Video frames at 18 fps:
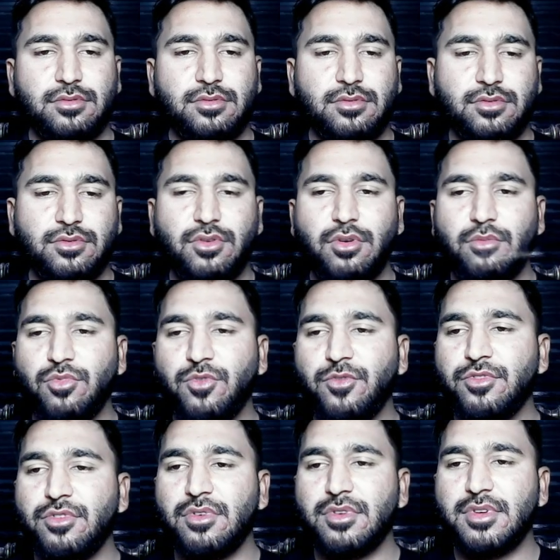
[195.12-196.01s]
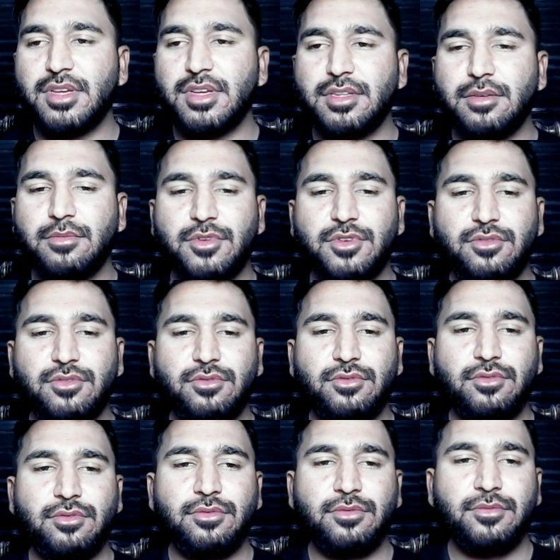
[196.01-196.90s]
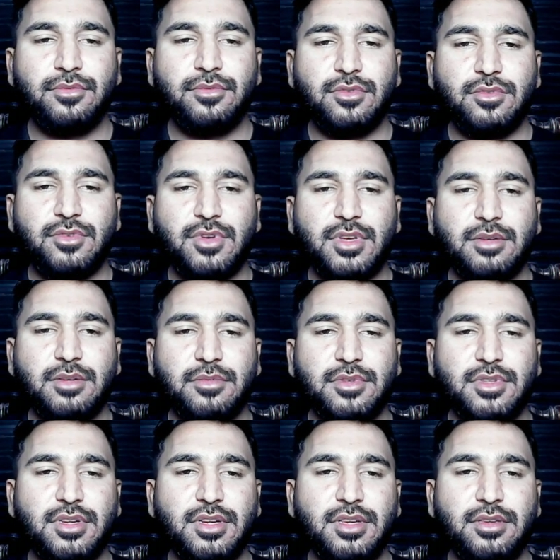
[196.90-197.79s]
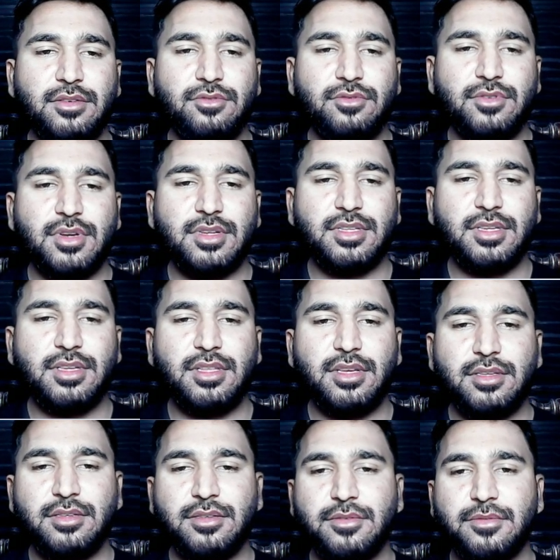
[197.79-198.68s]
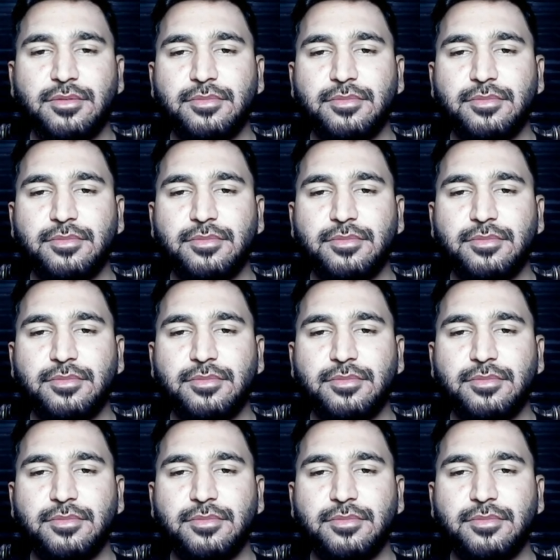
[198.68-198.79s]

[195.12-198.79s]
Now moving on question number 2, question number 3, you can see this.